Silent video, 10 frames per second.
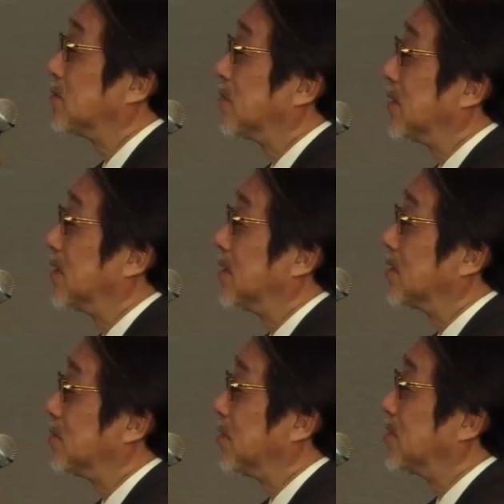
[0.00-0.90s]
of my
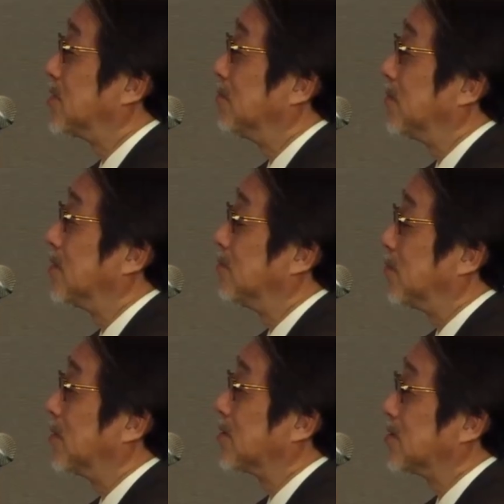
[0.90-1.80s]
experience in
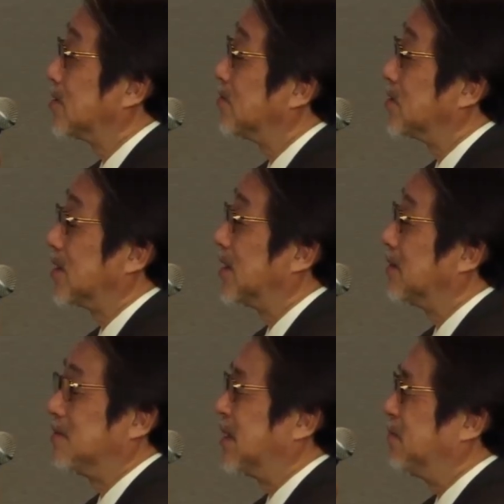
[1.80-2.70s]
diplomatic service.
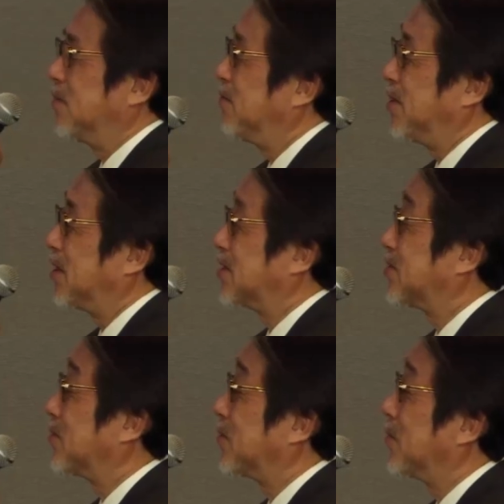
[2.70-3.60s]
I, I briefly
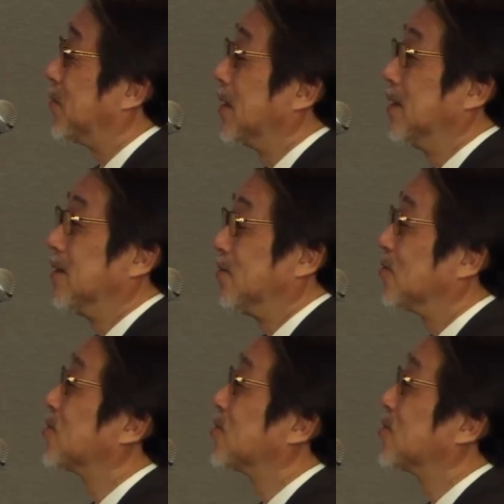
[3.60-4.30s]
touched upon North